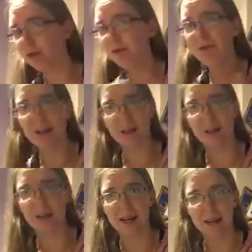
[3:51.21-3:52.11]
to
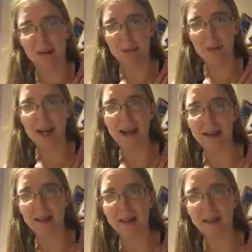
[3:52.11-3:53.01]
regulate our
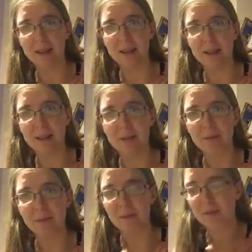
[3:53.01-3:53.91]
pain.
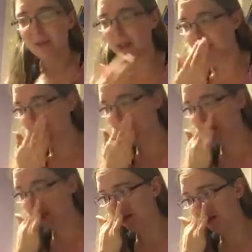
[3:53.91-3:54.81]
And